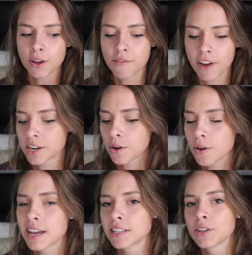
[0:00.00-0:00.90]
So if I
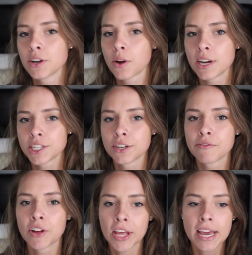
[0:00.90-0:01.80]
don't answer your
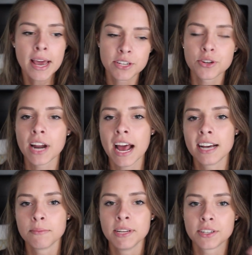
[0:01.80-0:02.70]
question fully, be sure to
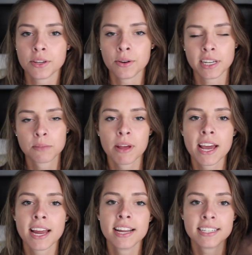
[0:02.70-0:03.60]
ask me to
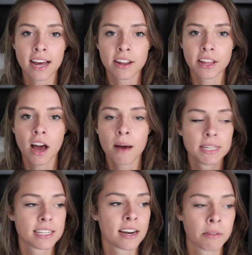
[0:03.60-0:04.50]
explain down in the
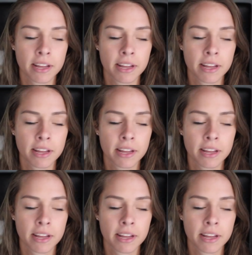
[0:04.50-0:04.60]
comments and I